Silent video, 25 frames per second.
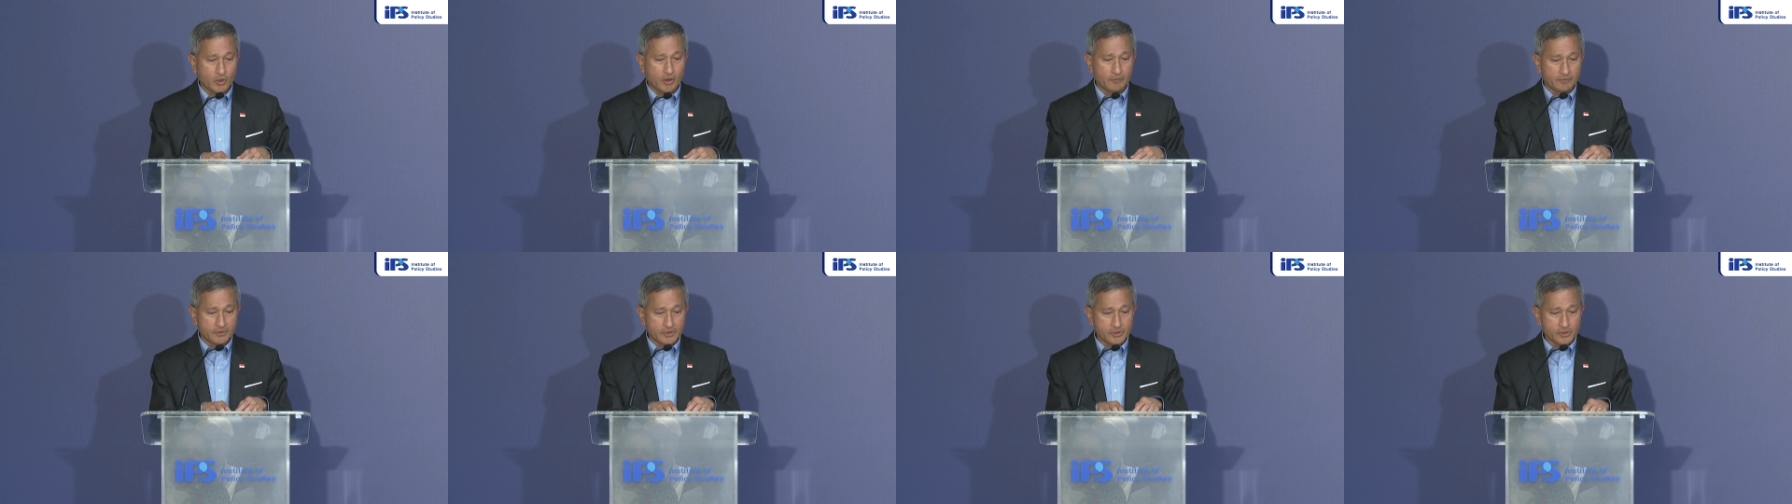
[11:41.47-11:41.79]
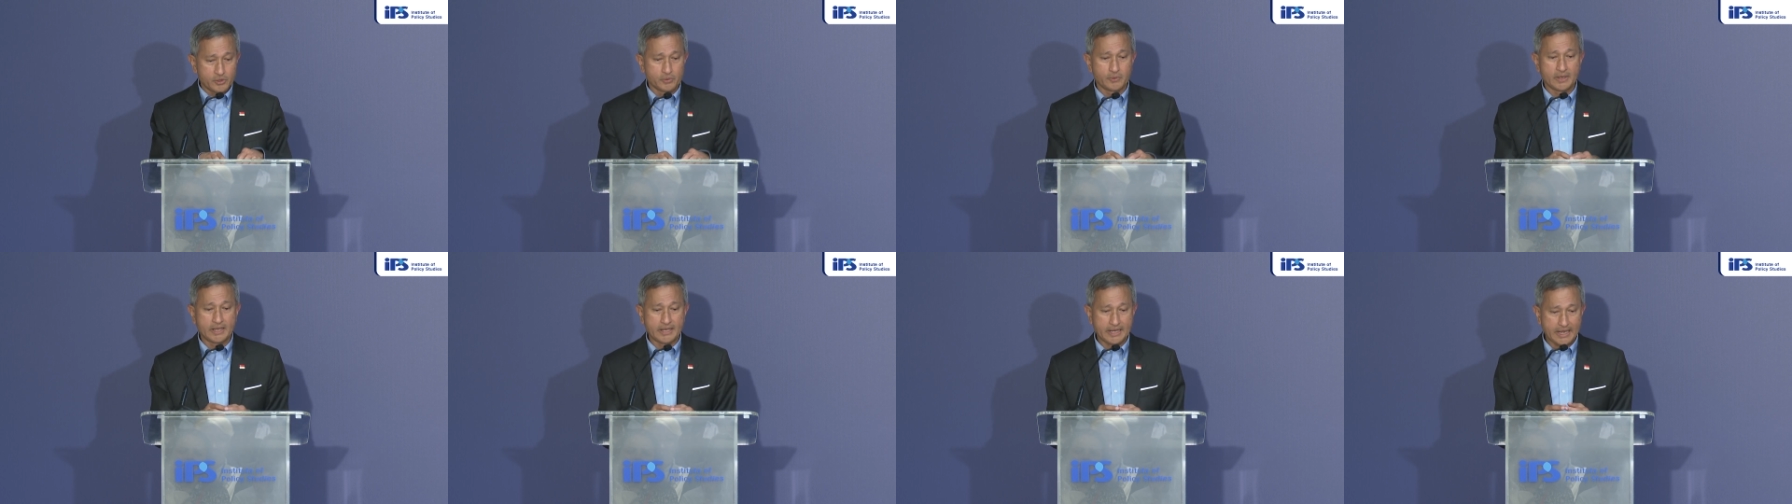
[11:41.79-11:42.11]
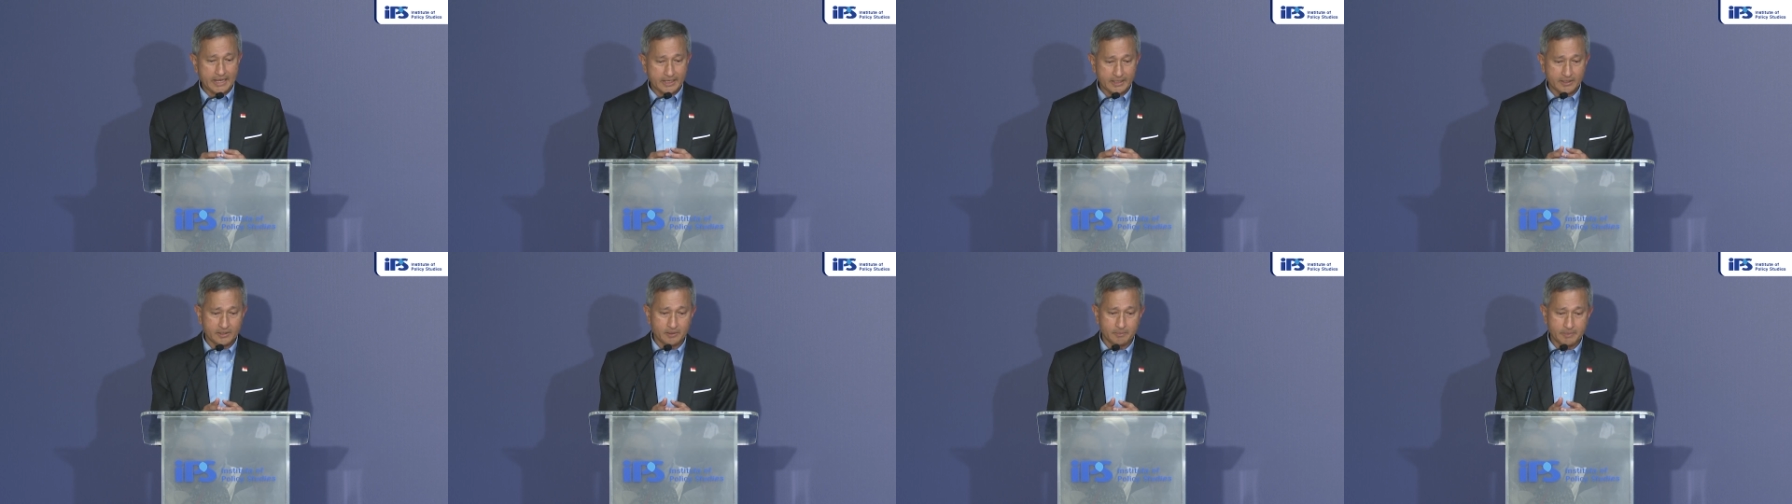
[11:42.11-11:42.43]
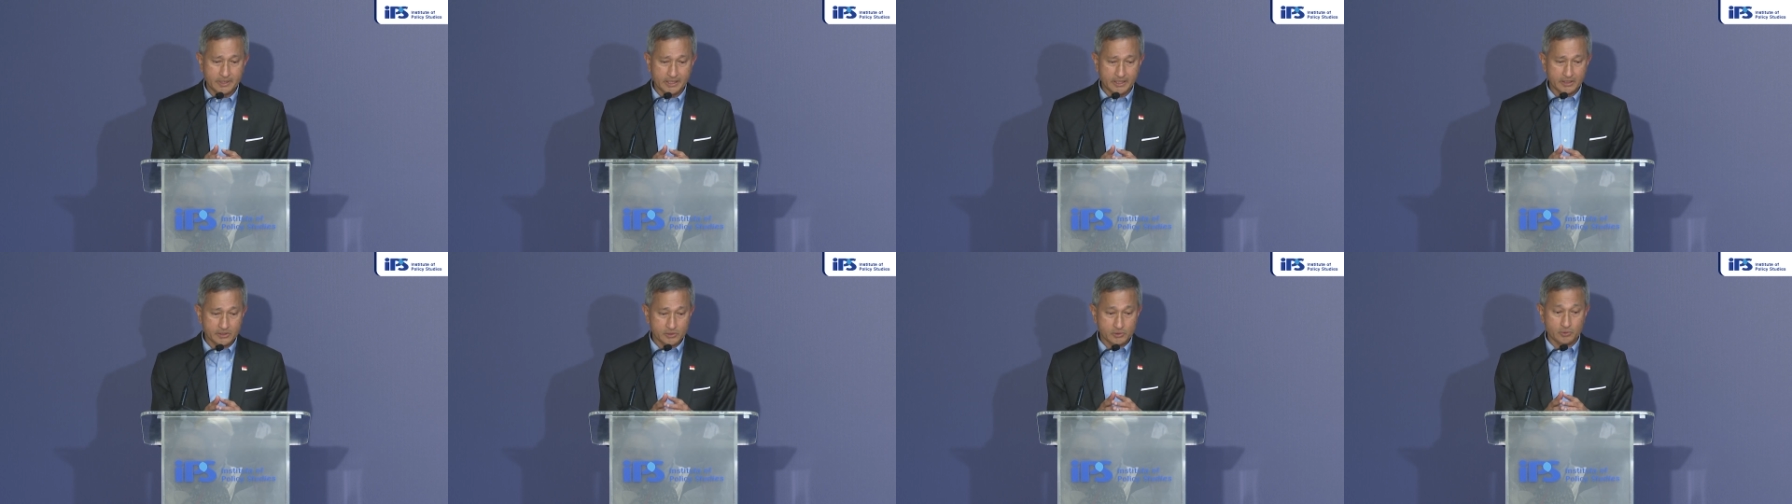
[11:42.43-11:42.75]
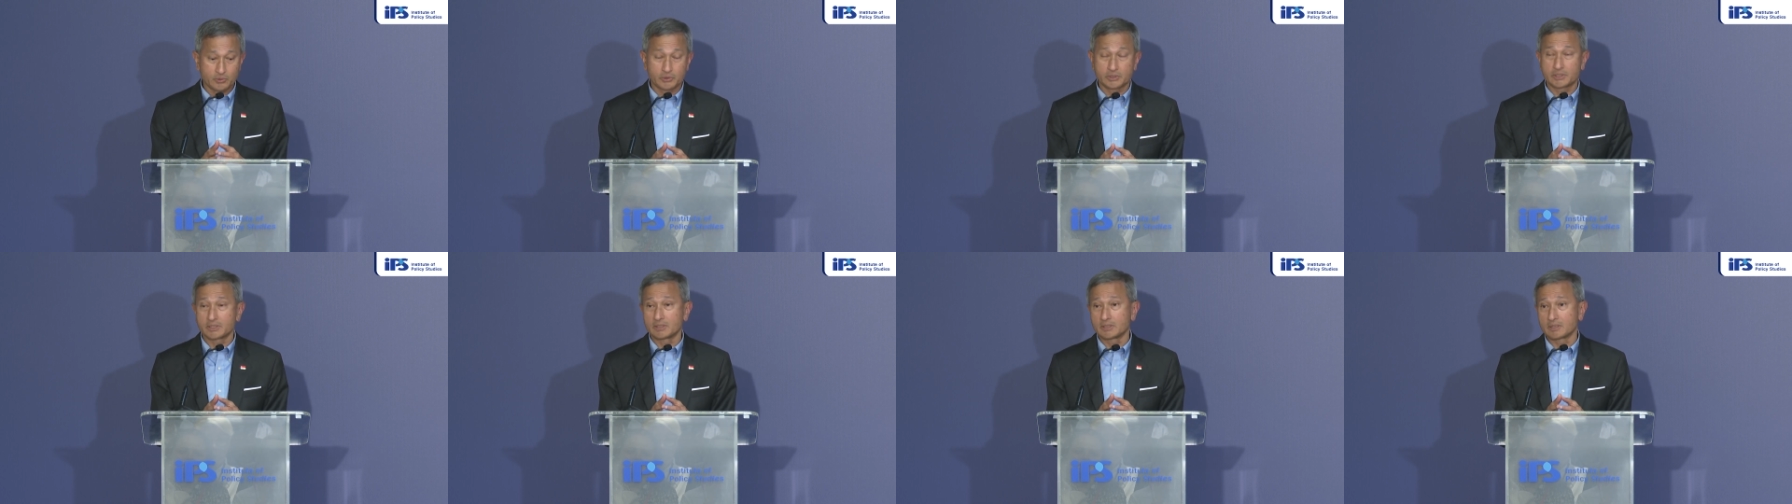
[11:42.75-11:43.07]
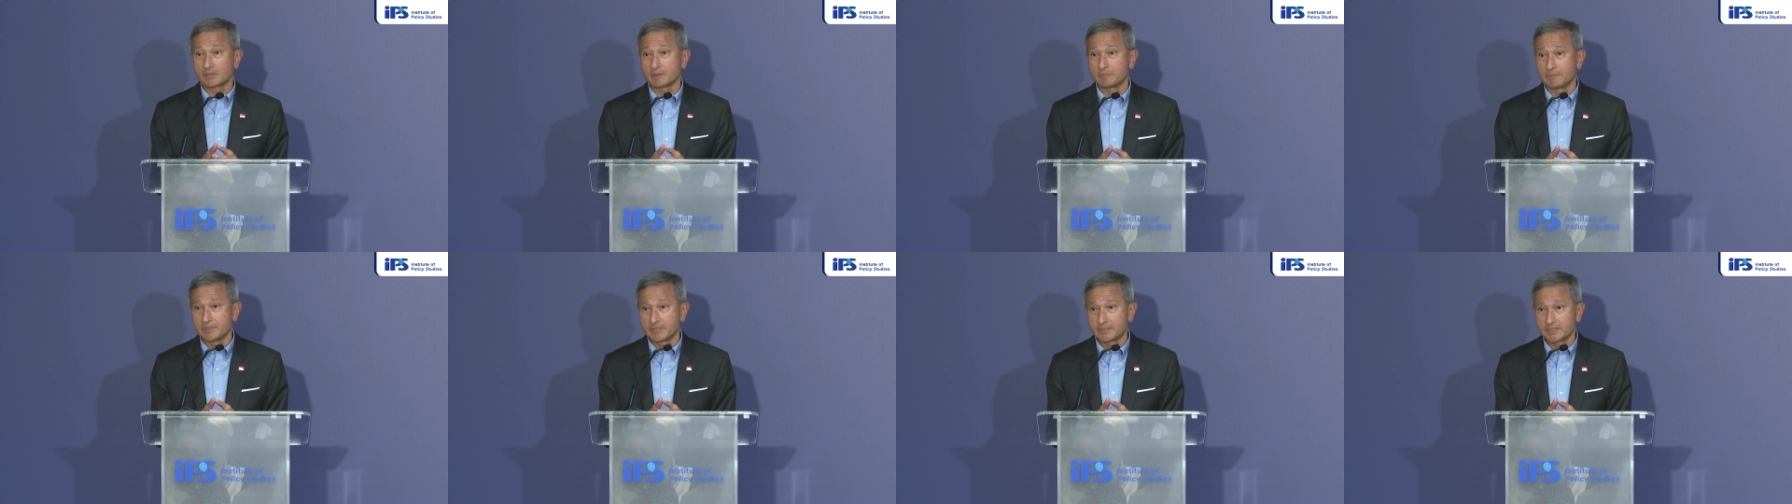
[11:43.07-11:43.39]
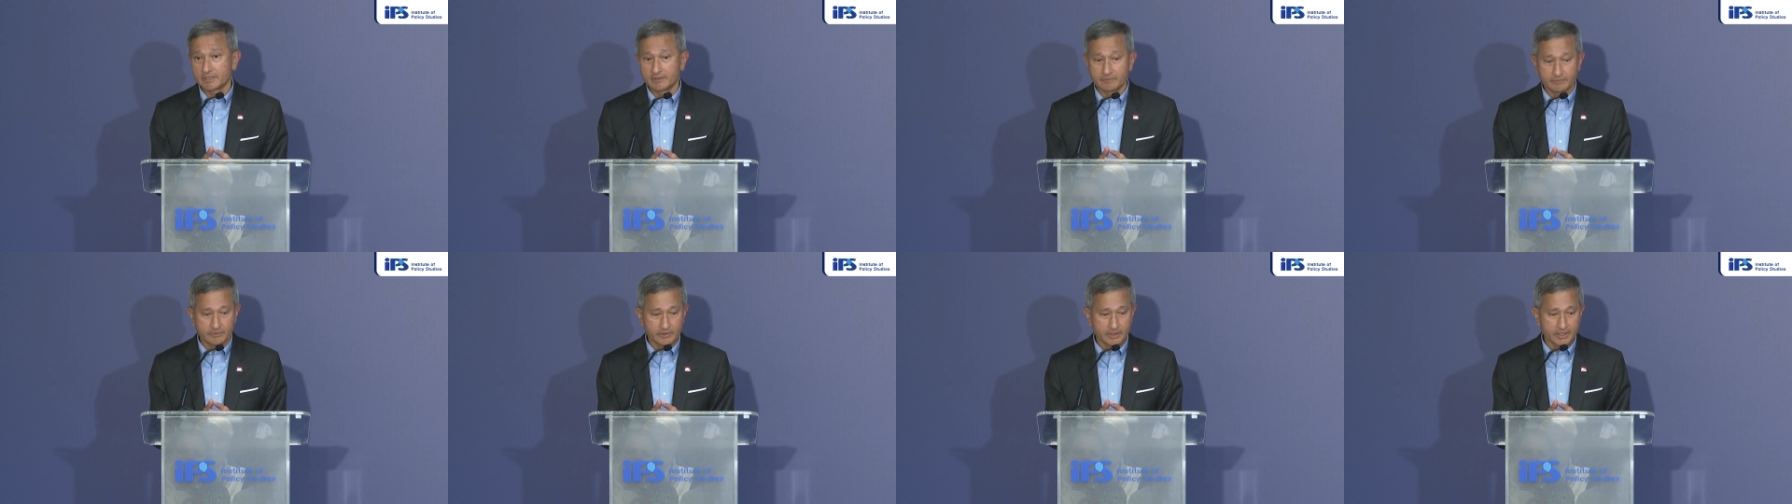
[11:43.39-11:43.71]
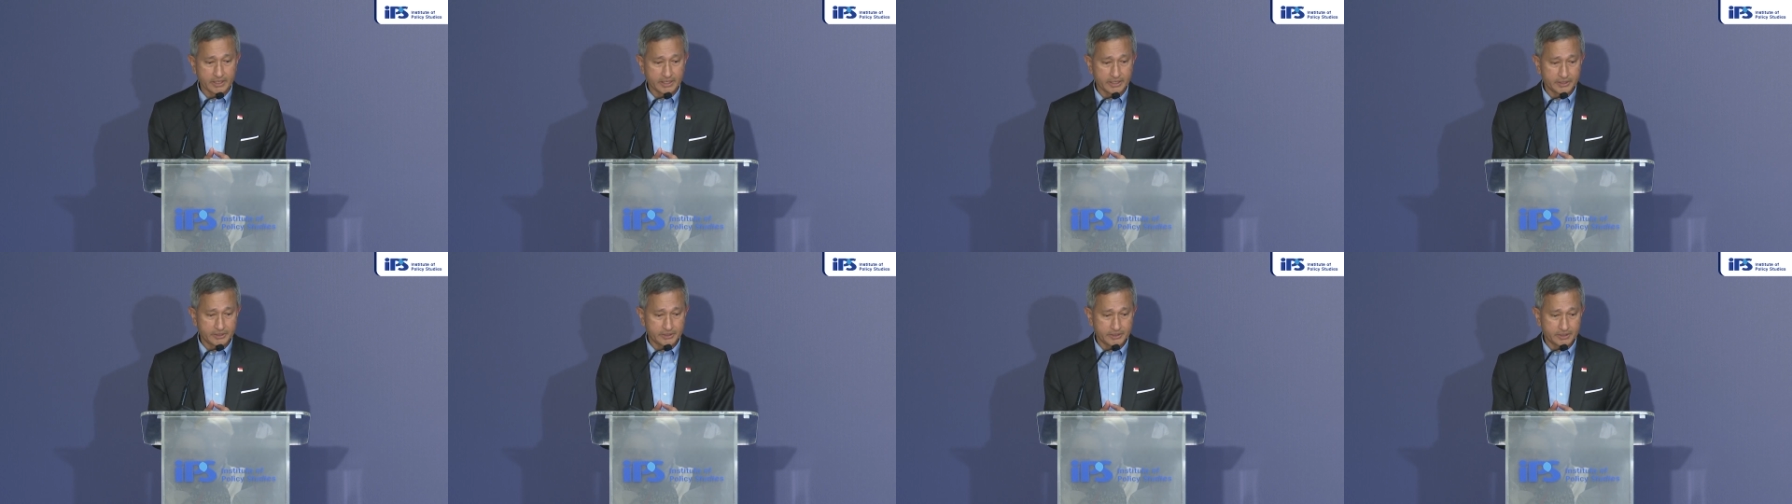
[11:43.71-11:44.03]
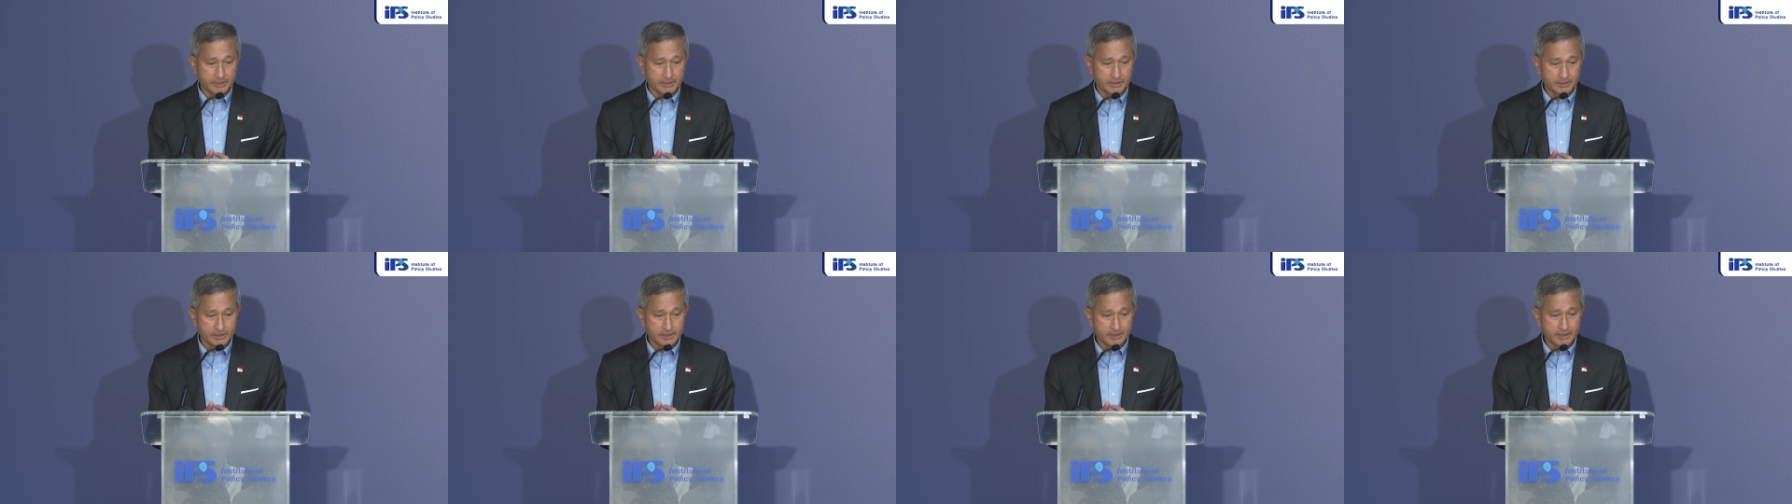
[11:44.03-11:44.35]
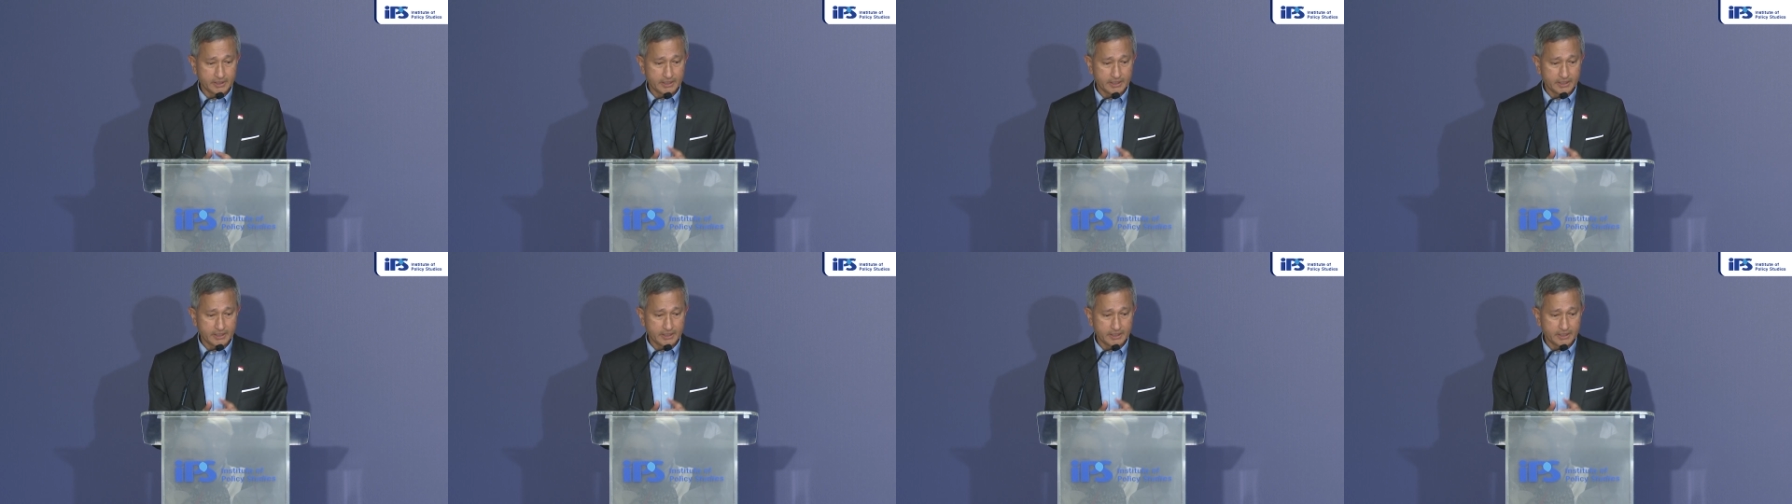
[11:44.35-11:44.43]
of the UN Economic and Social Commission for Asia